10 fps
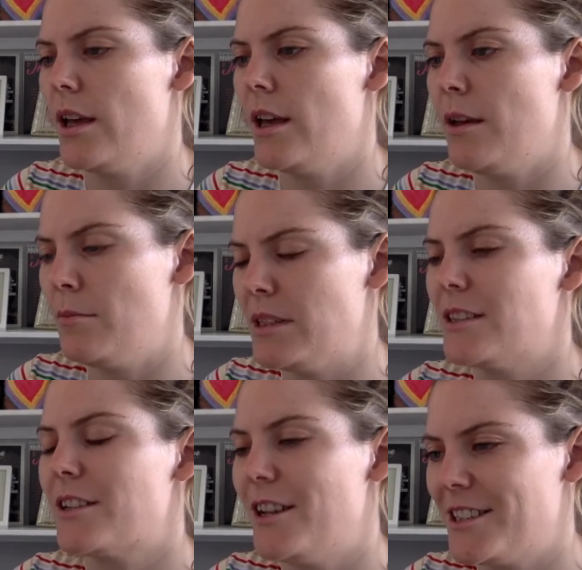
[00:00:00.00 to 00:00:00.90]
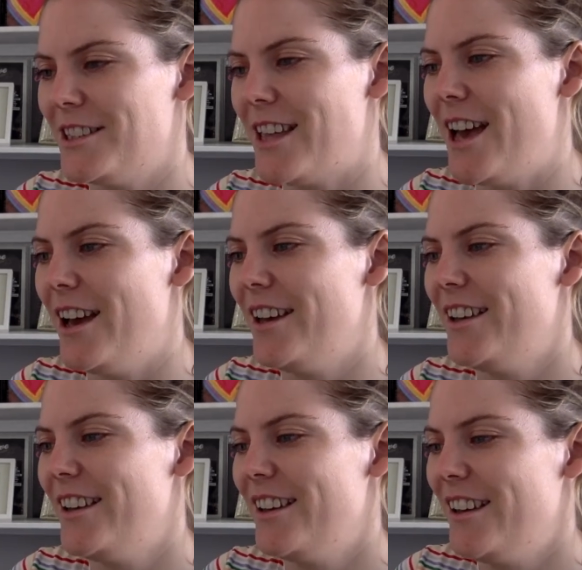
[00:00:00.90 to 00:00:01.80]
Mrs. Carter's hair.
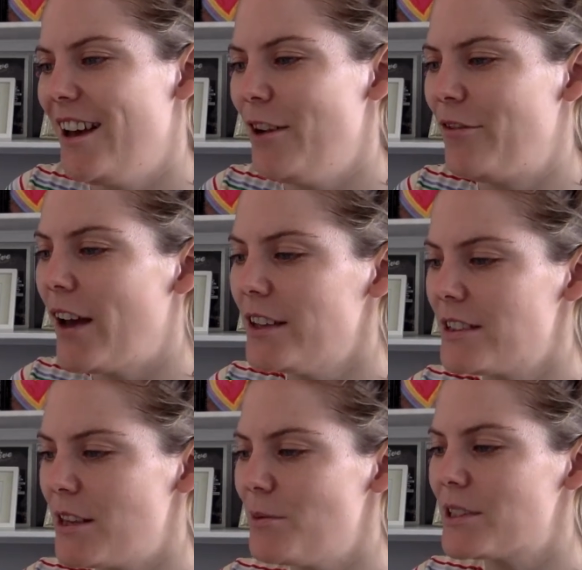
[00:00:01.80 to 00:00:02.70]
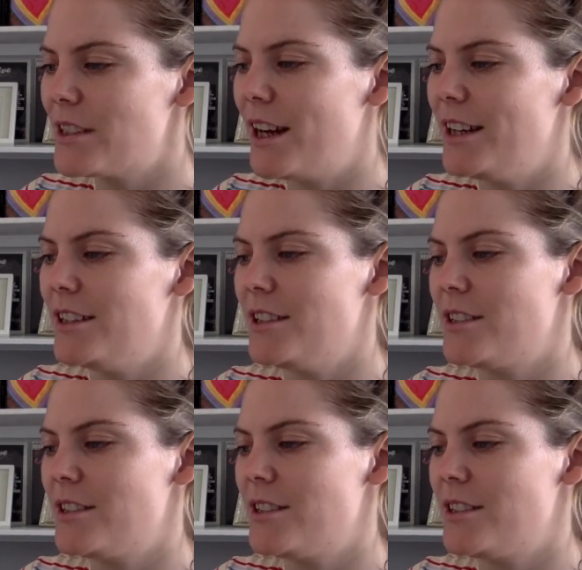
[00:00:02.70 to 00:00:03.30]
At first he was silent and